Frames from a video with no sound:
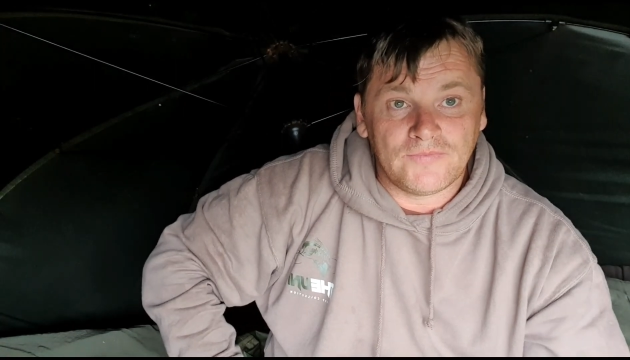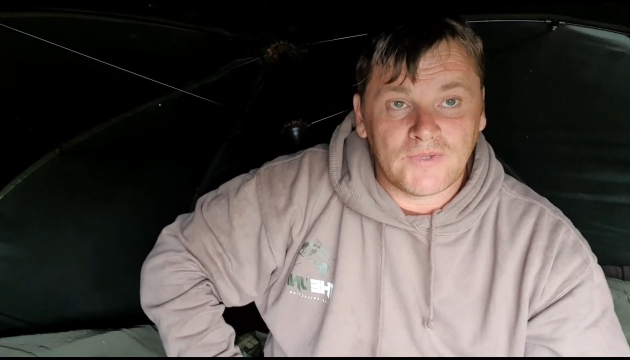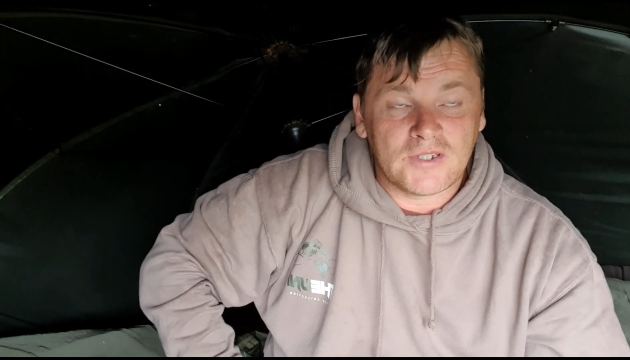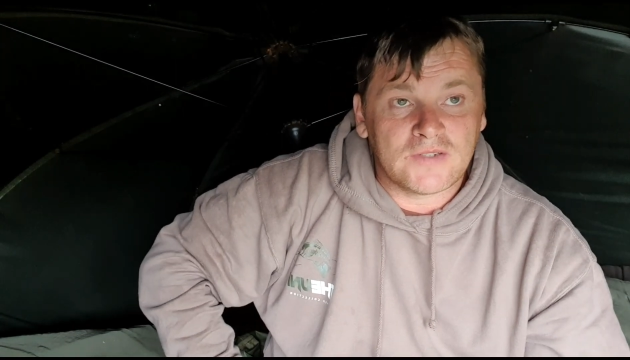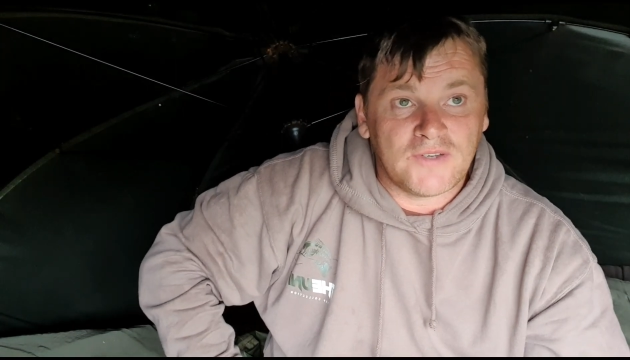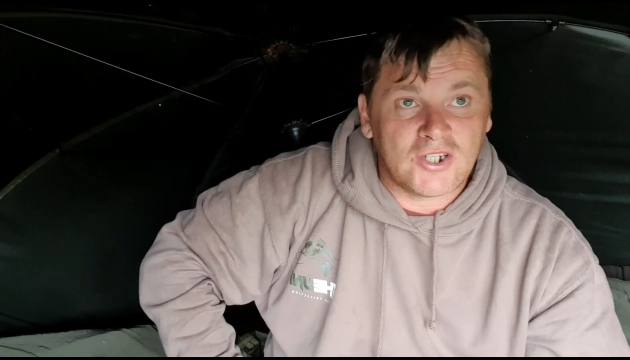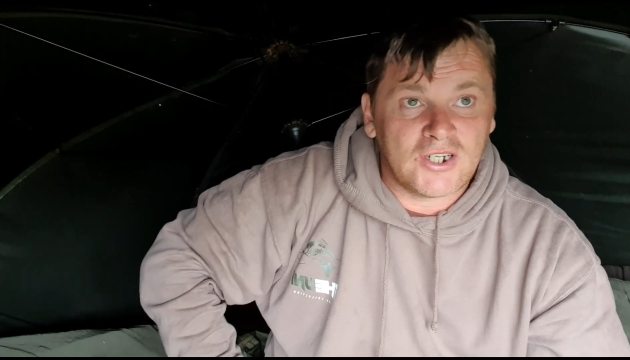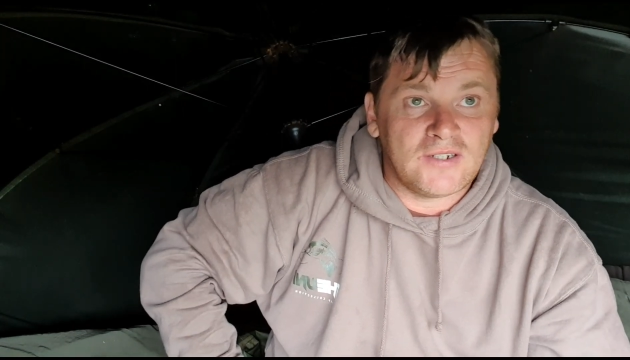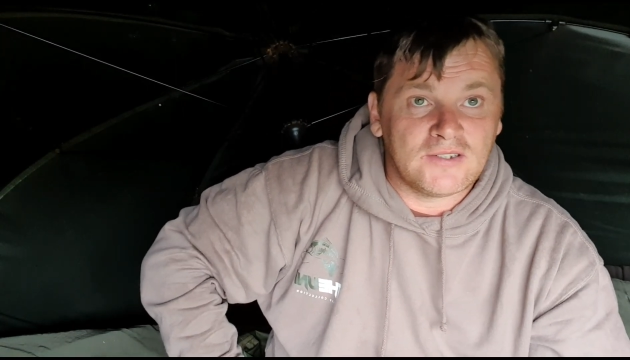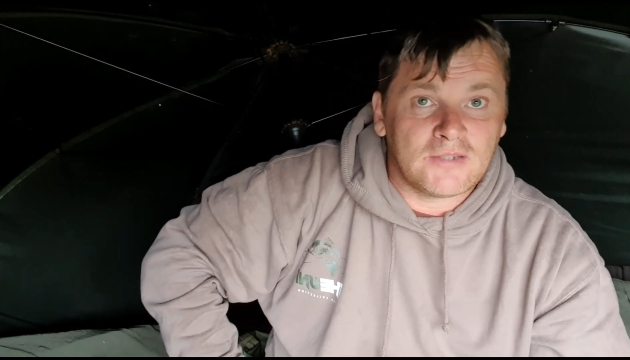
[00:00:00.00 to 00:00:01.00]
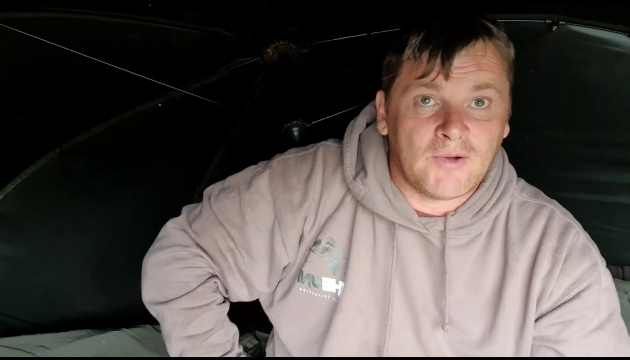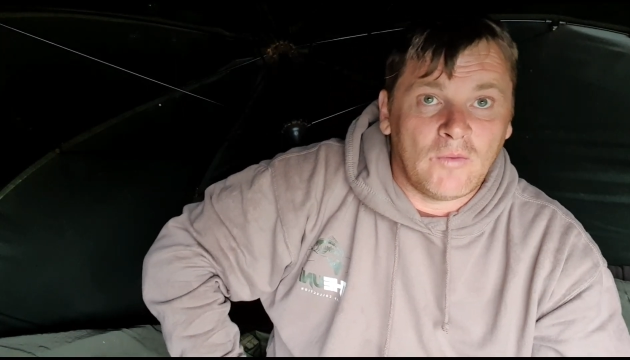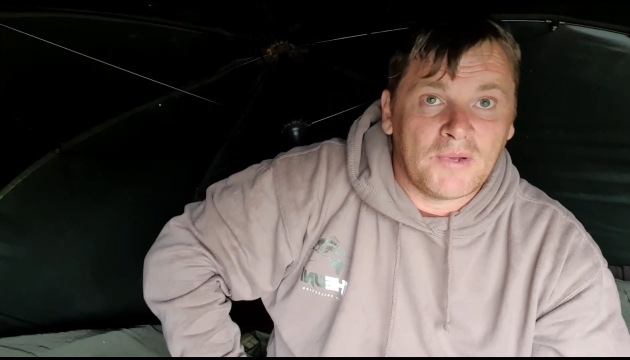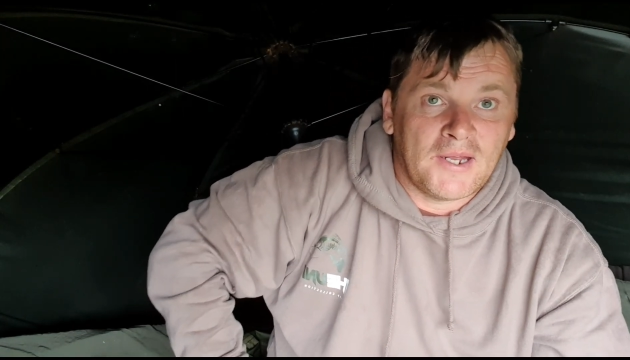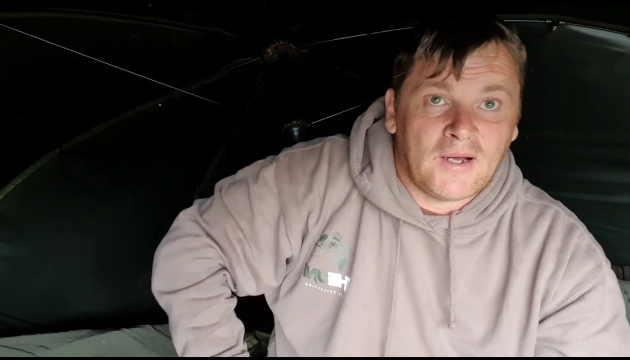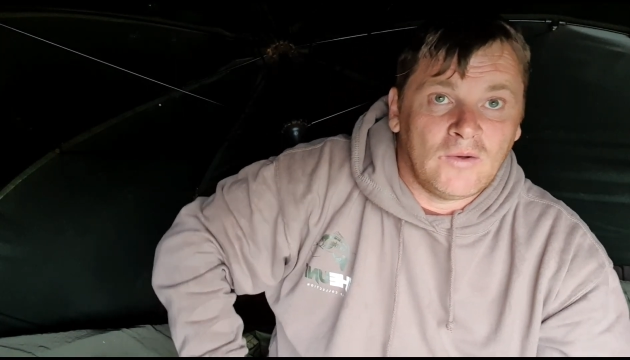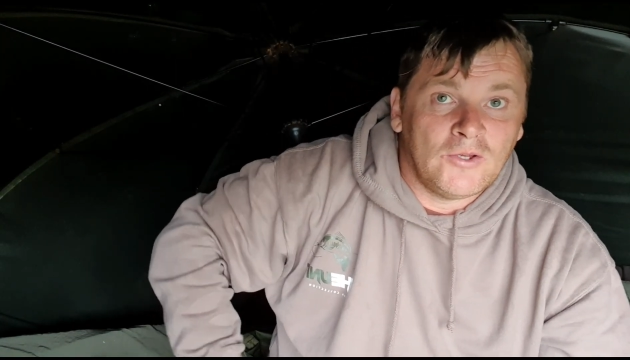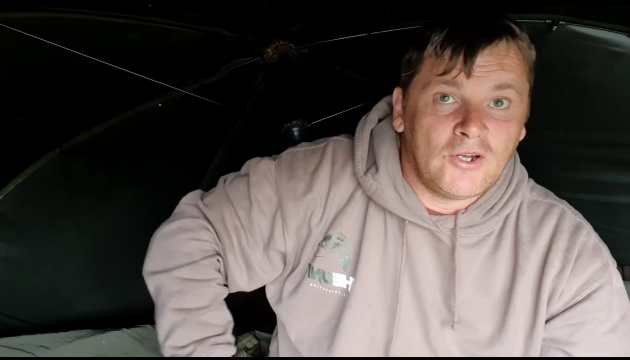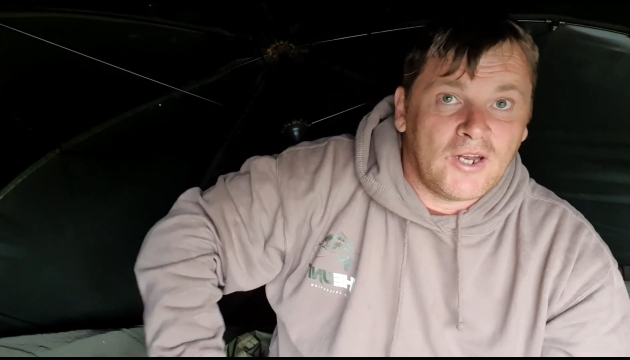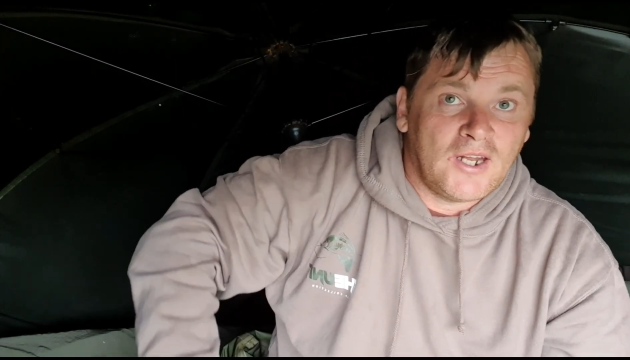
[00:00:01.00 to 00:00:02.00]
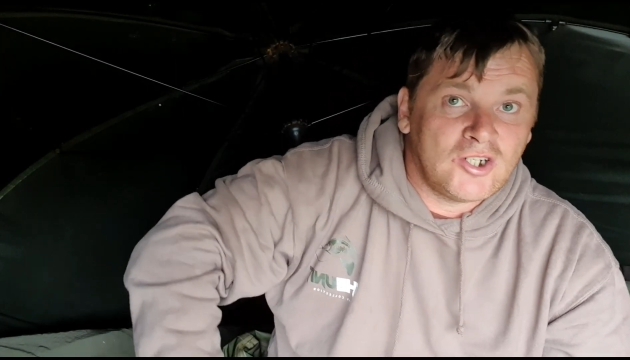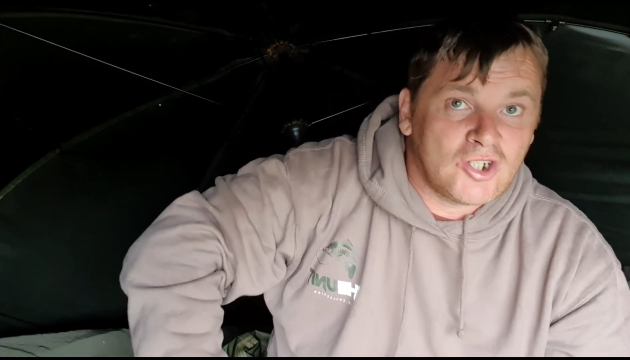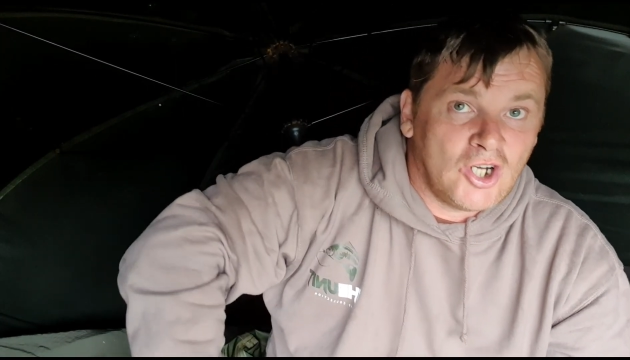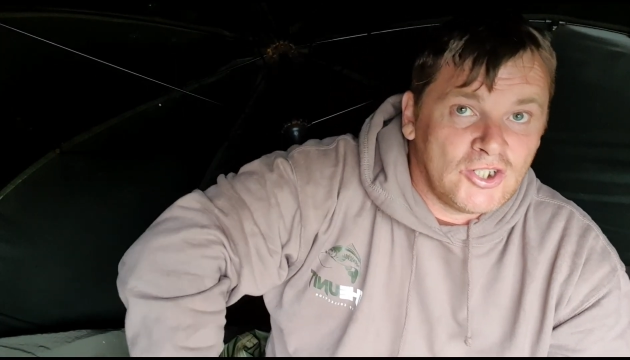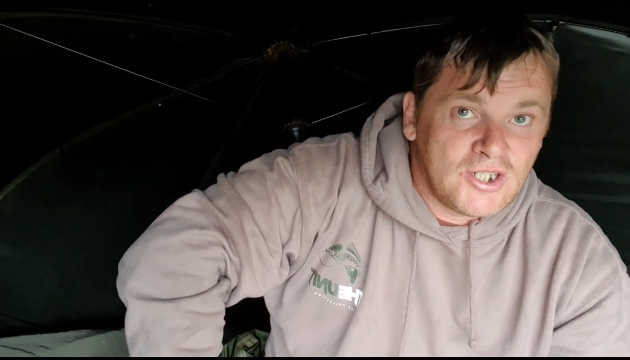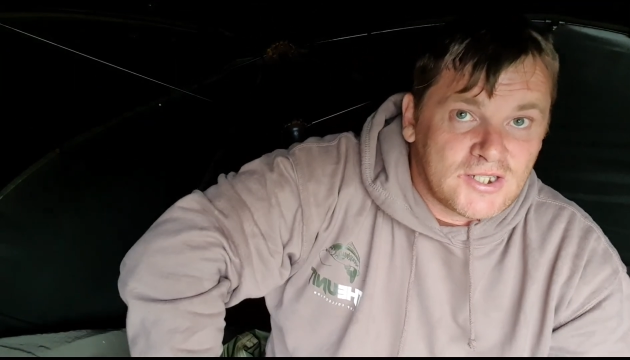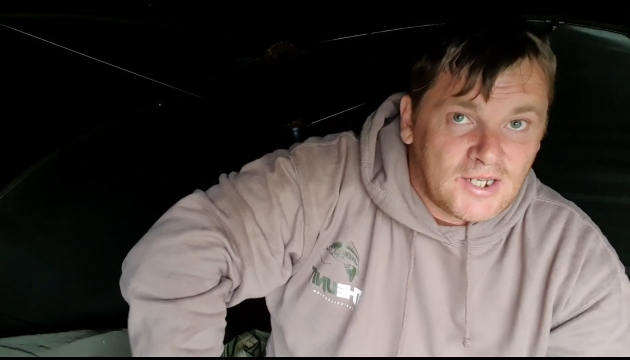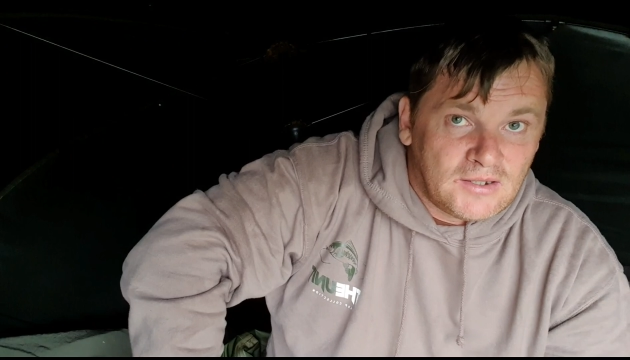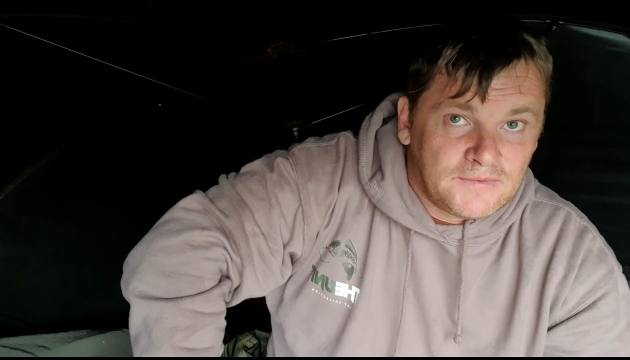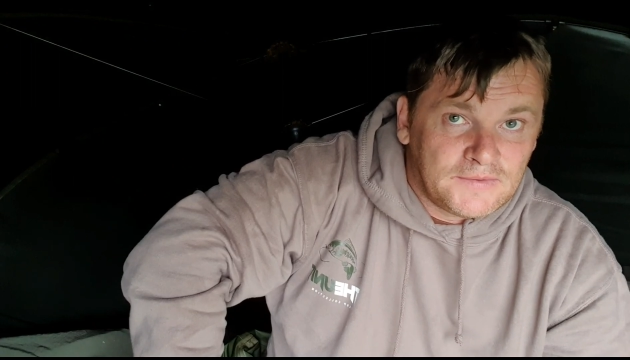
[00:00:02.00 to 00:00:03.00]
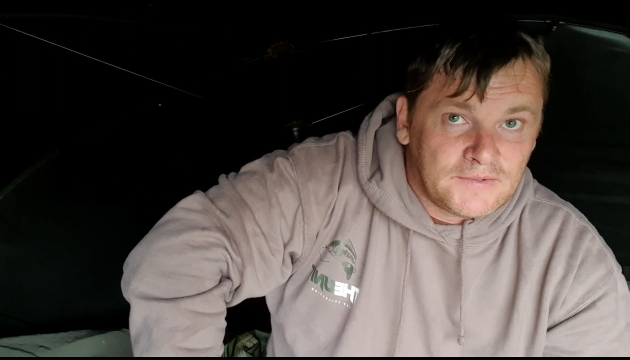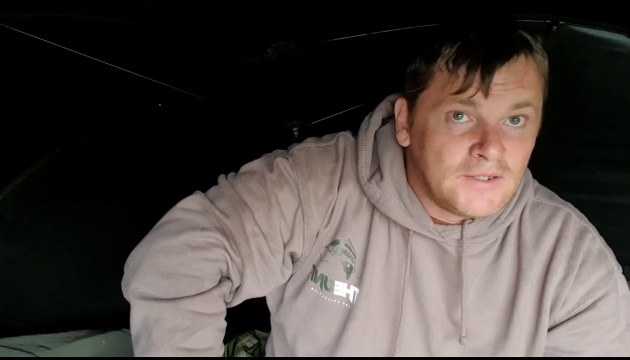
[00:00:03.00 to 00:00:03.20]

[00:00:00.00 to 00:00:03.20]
It's fishing, it's about being out there and enjoying yourself.